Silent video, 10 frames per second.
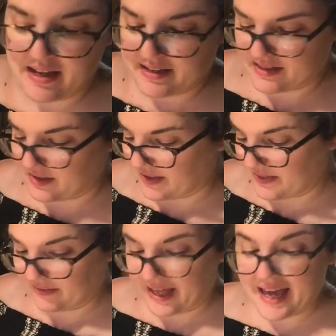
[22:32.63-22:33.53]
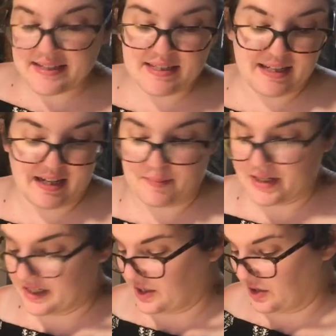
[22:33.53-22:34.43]
So then the last thing I'm going
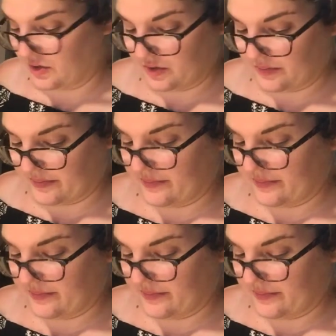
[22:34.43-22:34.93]
to do